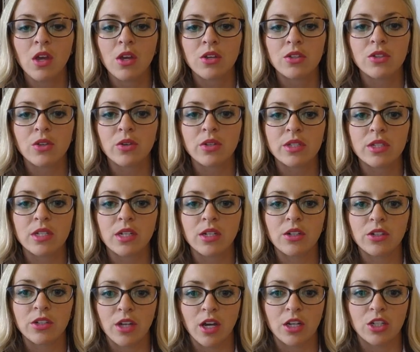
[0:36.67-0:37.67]
So as an
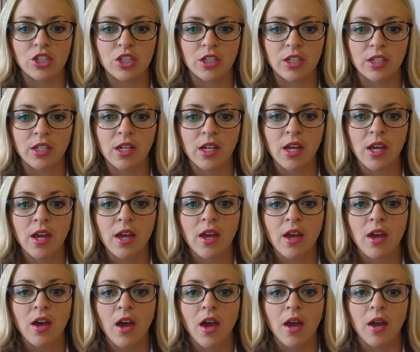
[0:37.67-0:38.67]
introduction,
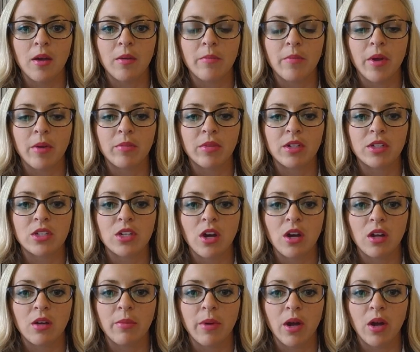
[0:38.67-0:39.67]
I'm going to
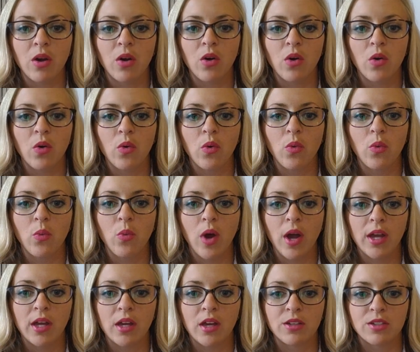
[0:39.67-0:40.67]
talk about
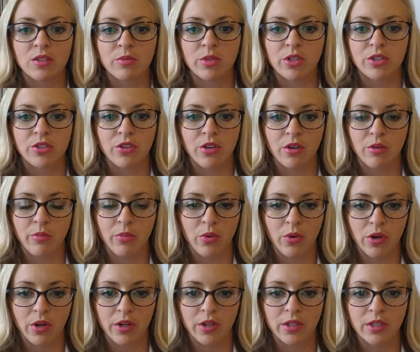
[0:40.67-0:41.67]
why customers are
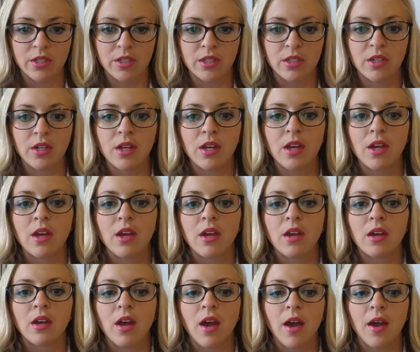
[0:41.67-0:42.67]
important.
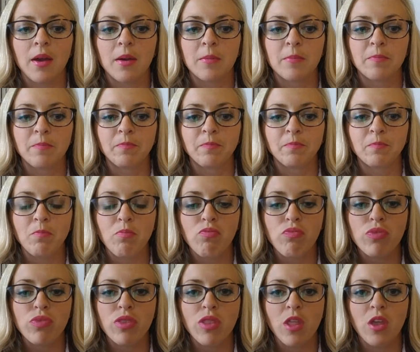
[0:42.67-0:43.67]
The
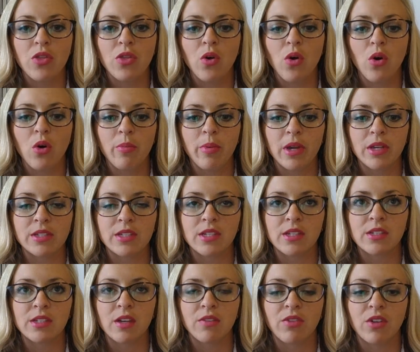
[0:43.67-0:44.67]
whole
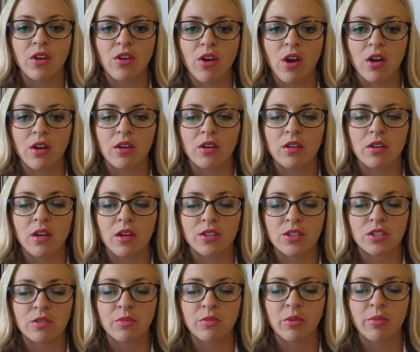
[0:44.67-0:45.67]
basis of the
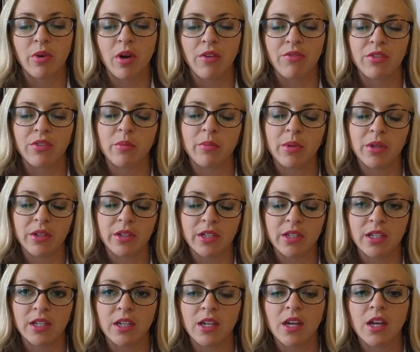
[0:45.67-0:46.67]
customer
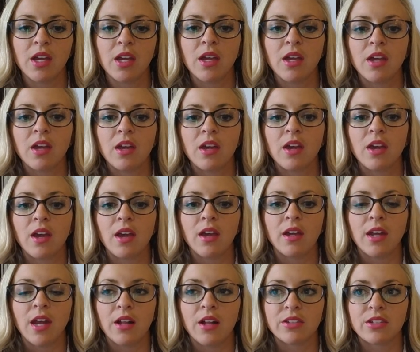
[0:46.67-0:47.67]
profitability
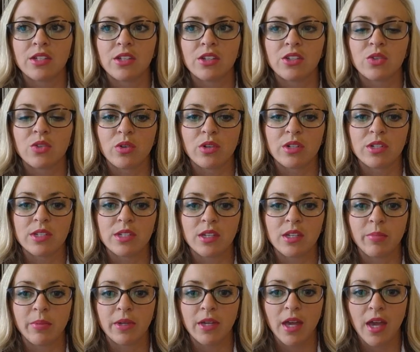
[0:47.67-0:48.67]
analysis, or
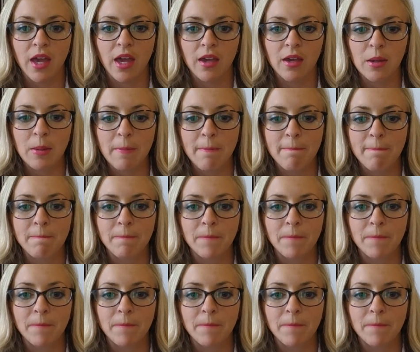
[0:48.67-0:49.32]
CPA,